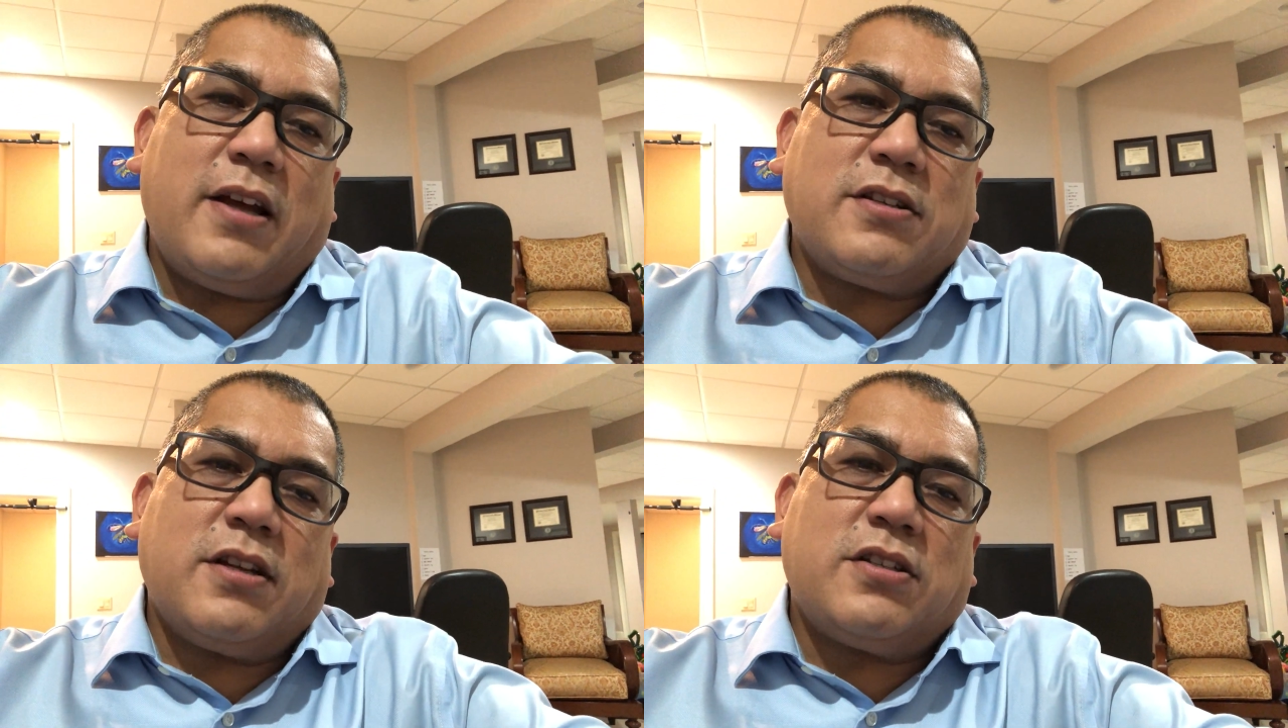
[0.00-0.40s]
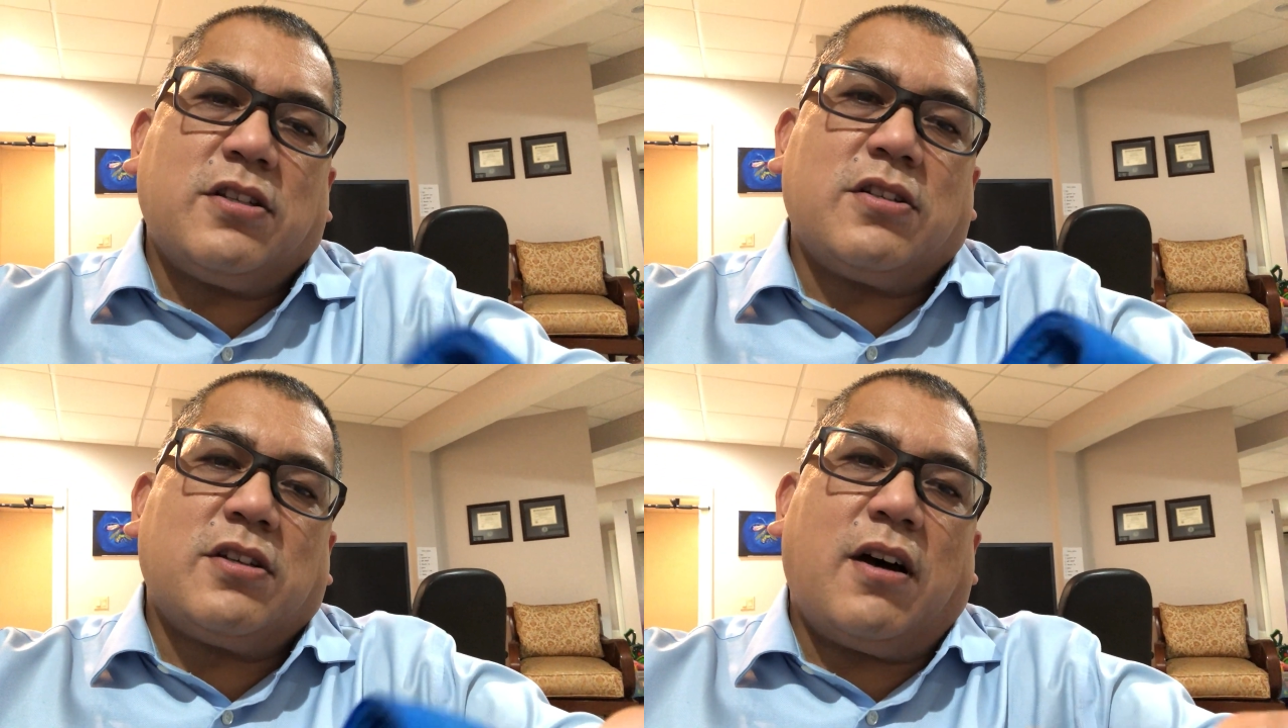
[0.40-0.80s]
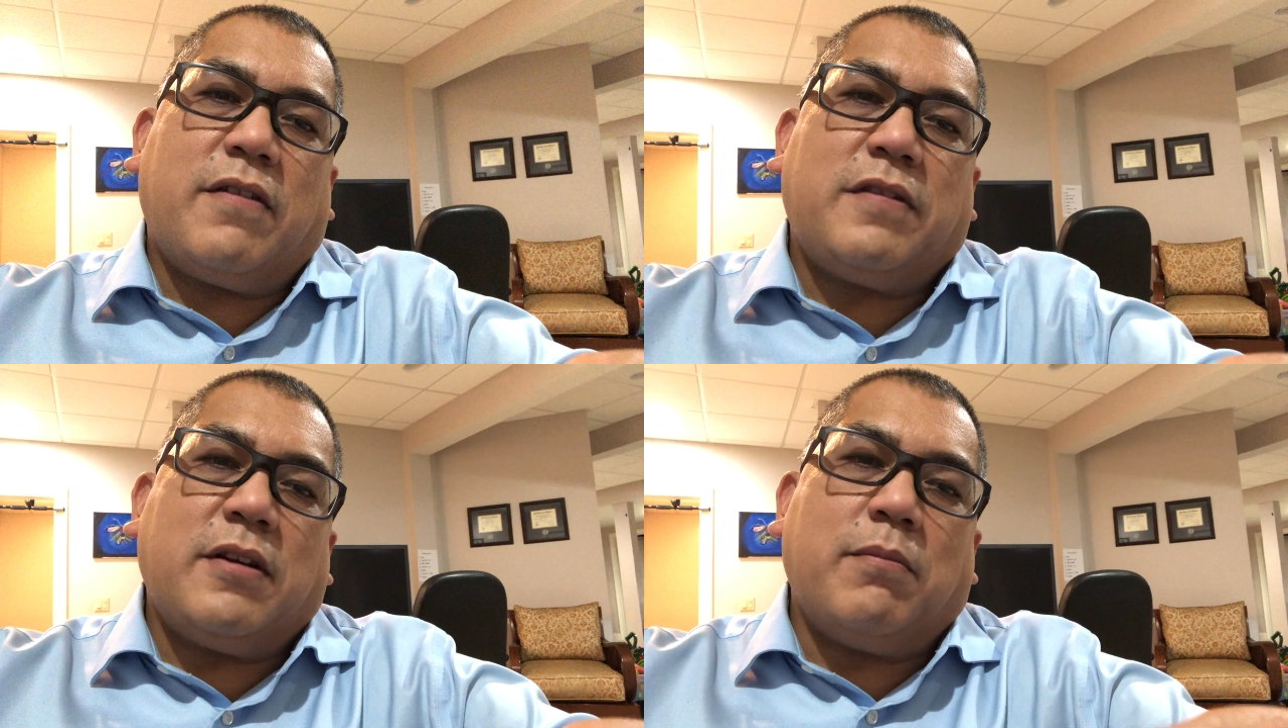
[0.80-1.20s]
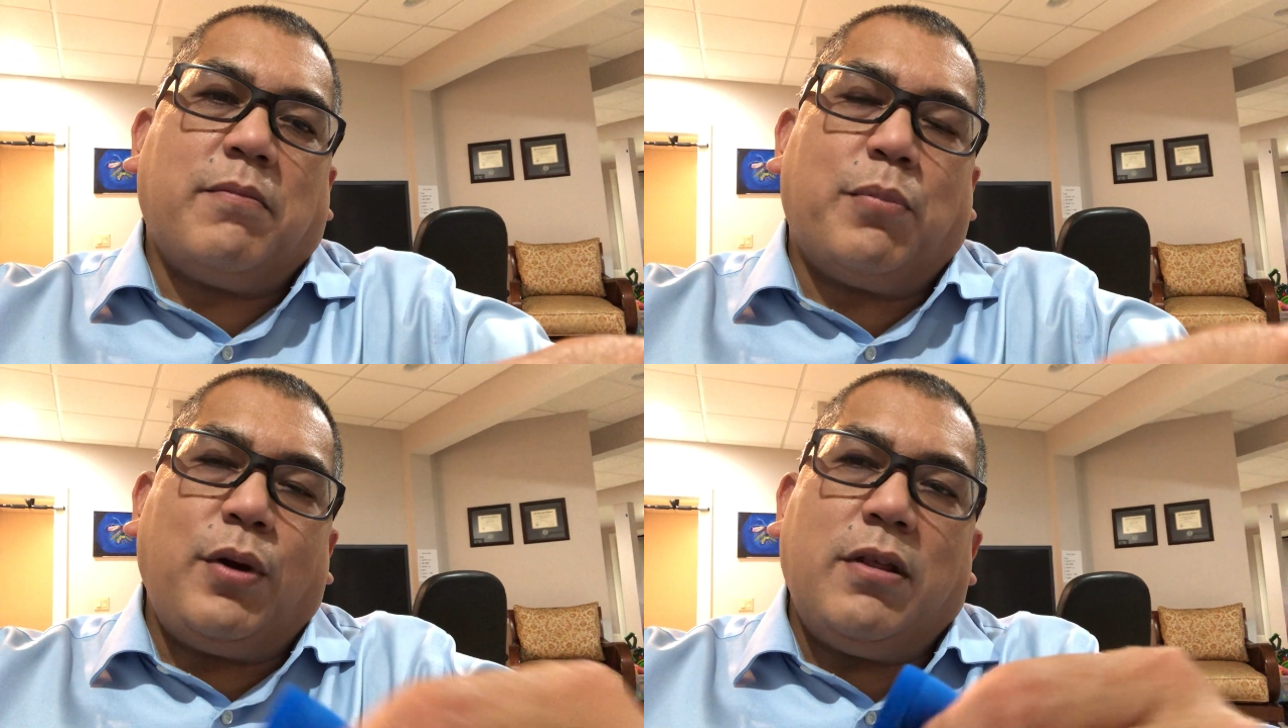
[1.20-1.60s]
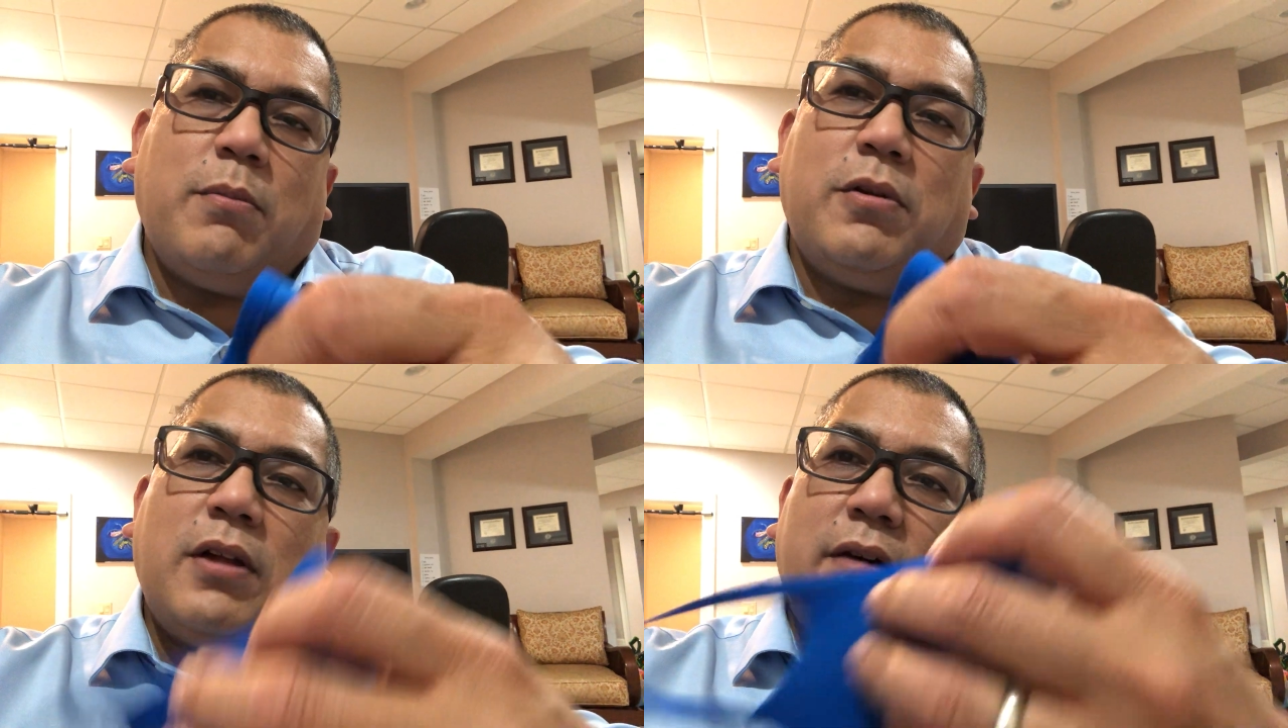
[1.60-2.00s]
It's nice and soft and
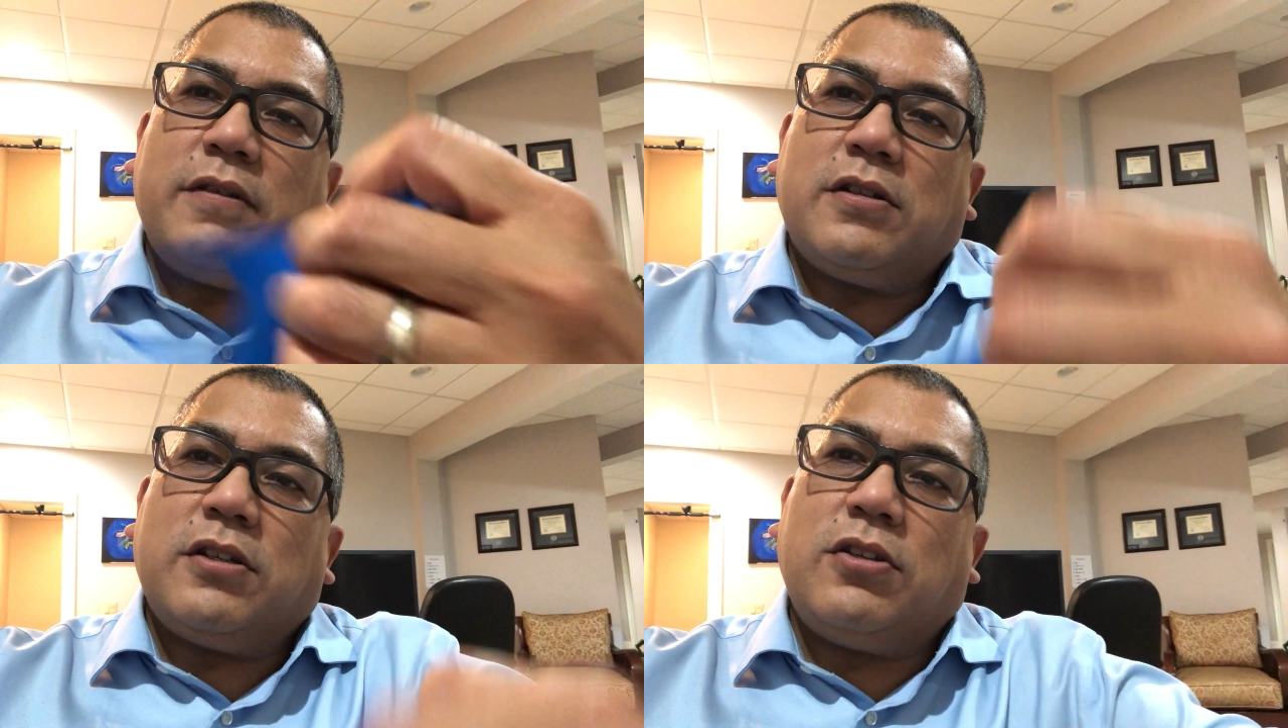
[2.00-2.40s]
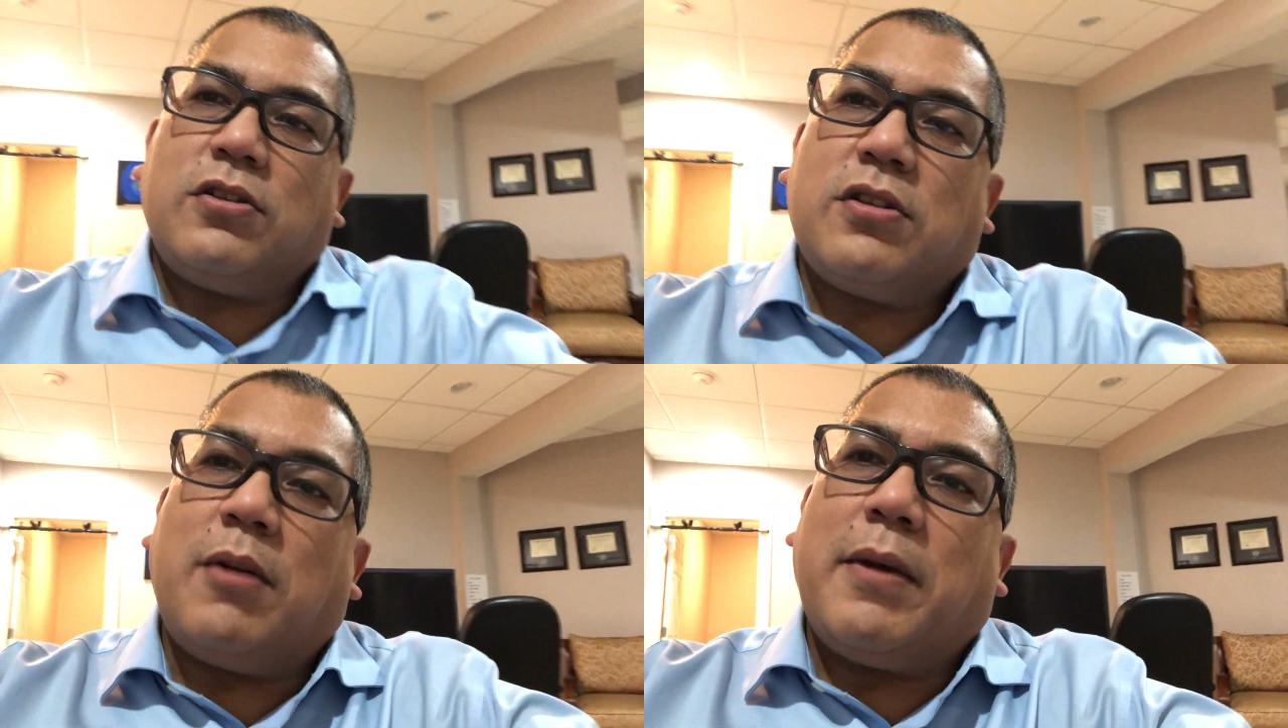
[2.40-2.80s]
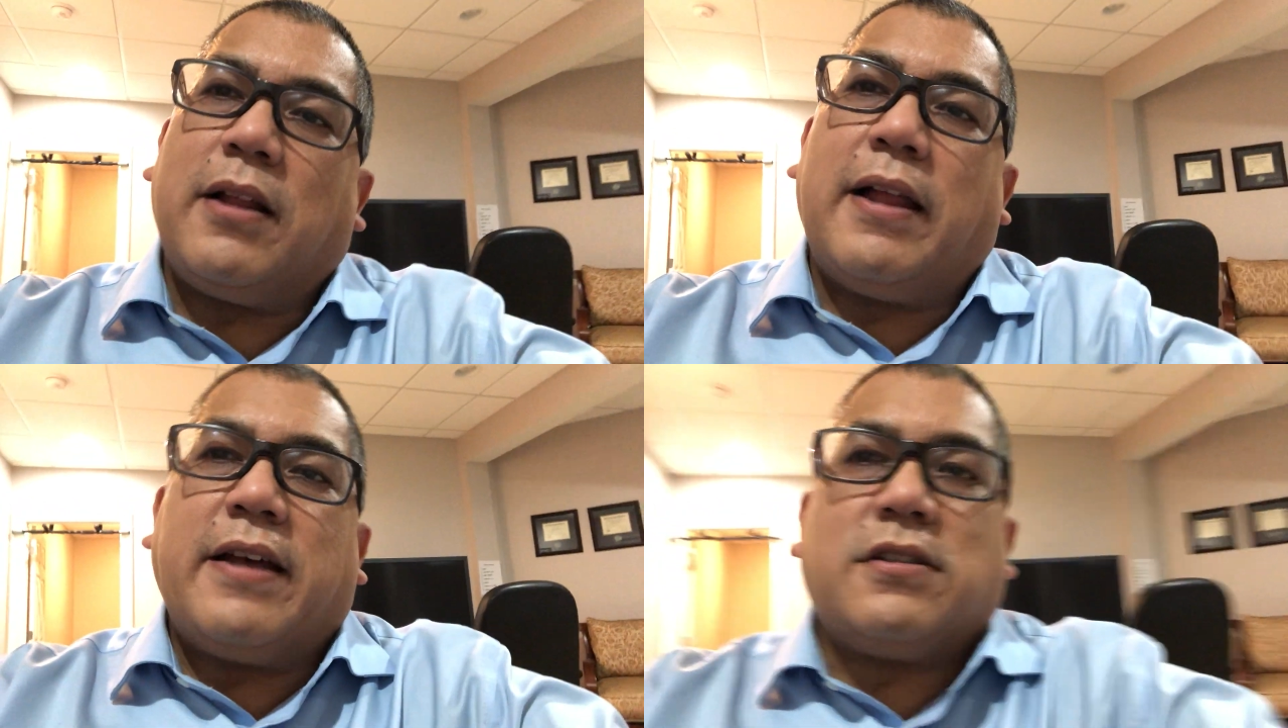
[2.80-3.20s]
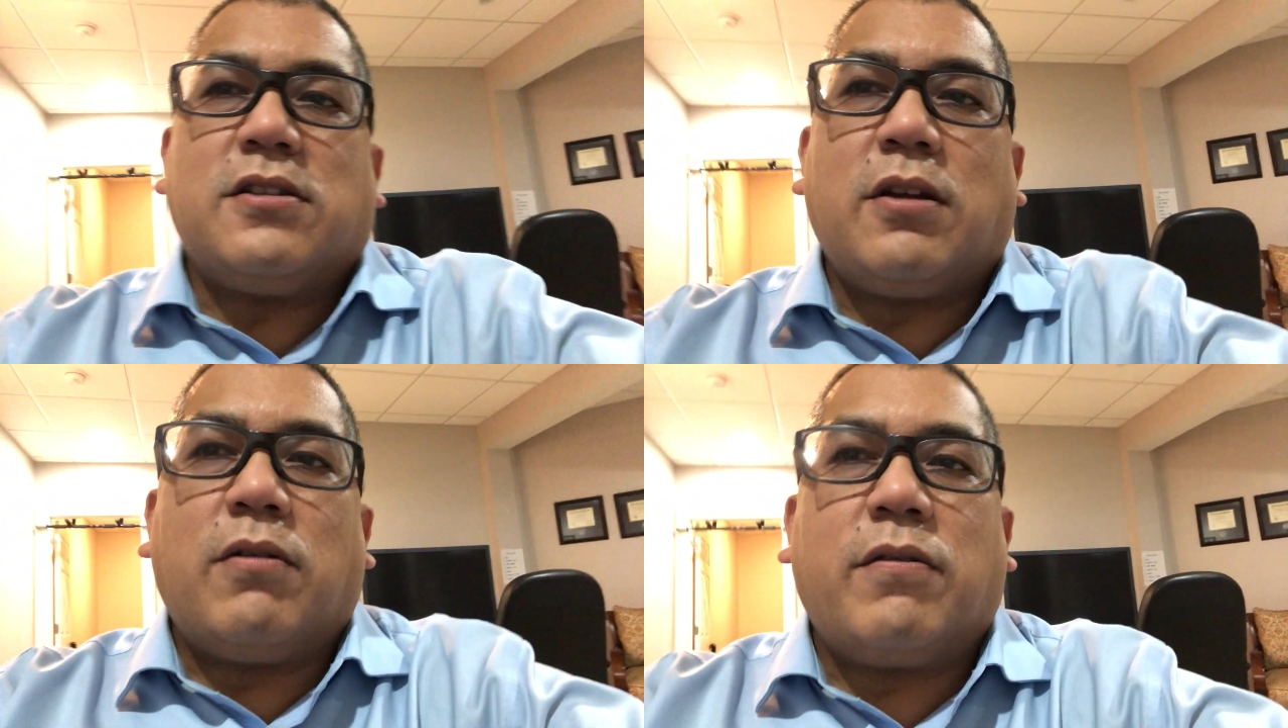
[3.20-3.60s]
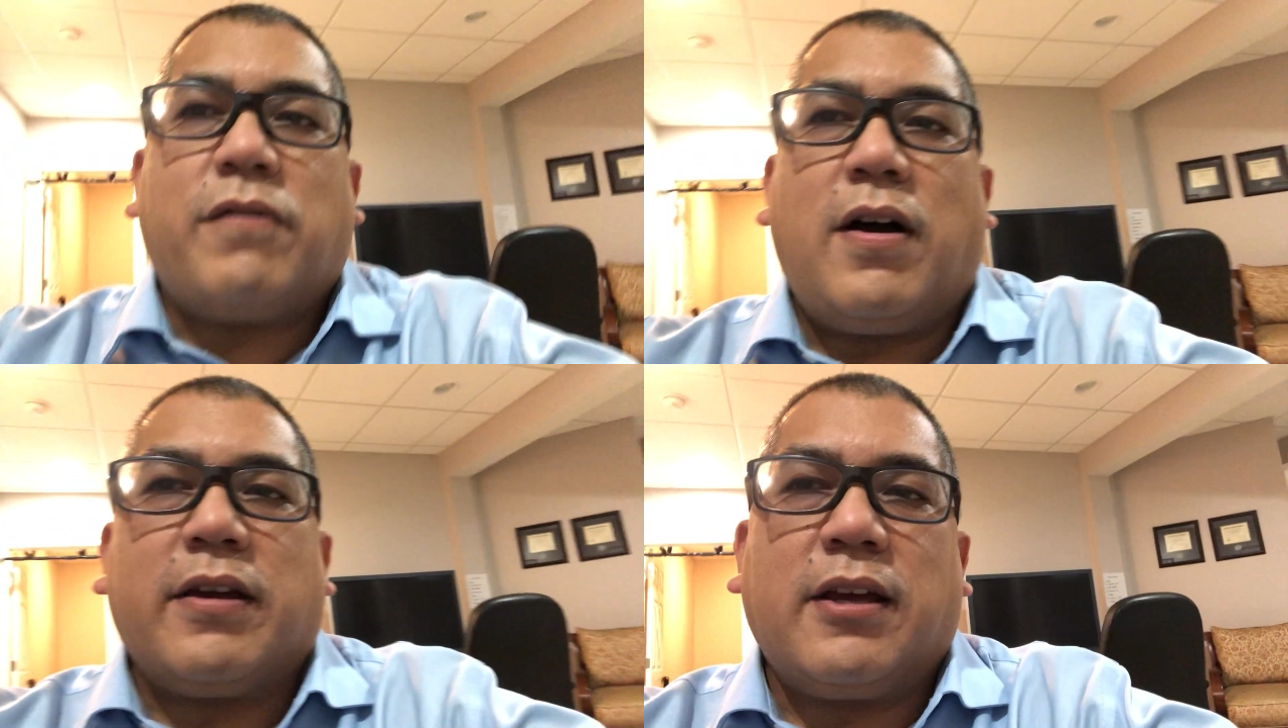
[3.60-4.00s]
breathable. Obviously, you saw my glasses. They weren't
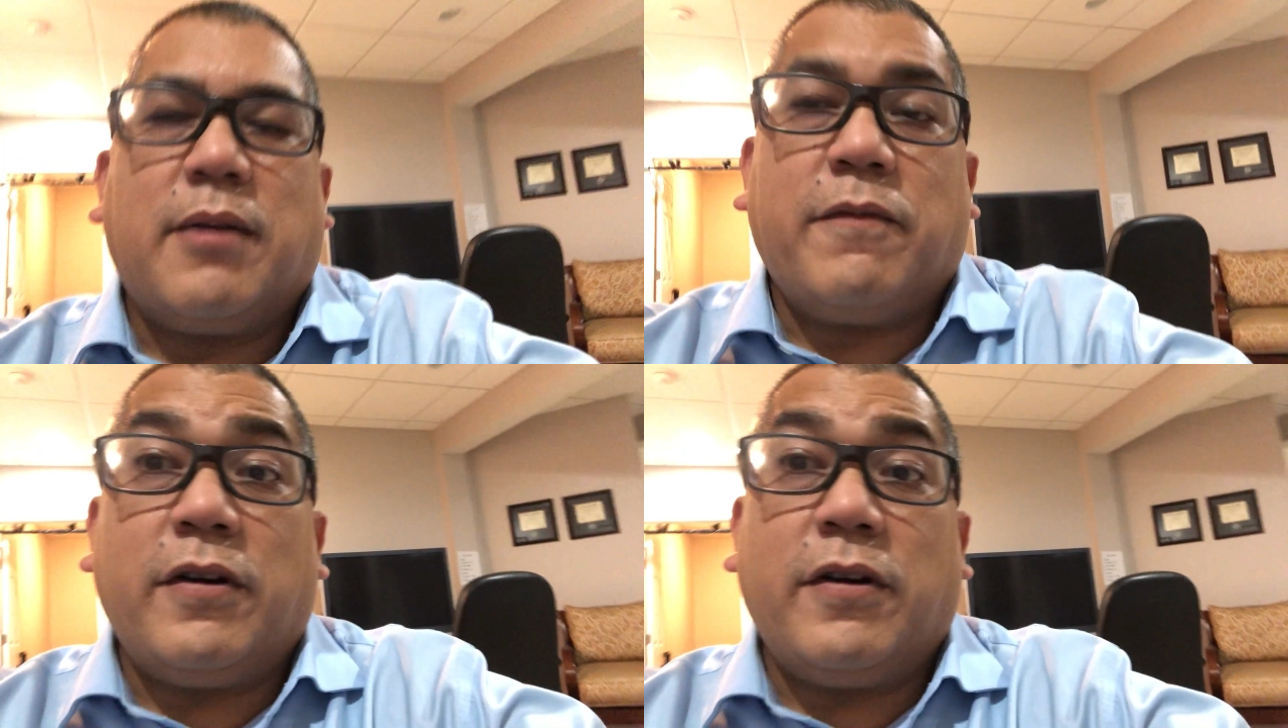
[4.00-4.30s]
fogging up.